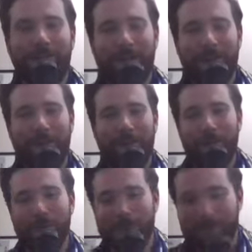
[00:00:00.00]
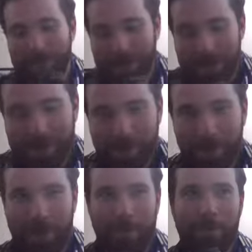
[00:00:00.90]
I don't know. I wasn't
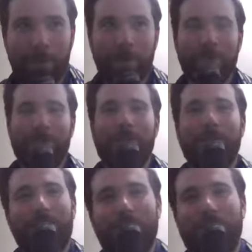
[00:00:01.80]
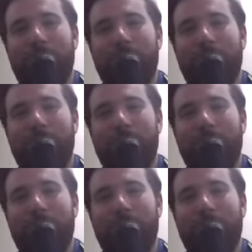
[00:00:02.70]
really focused on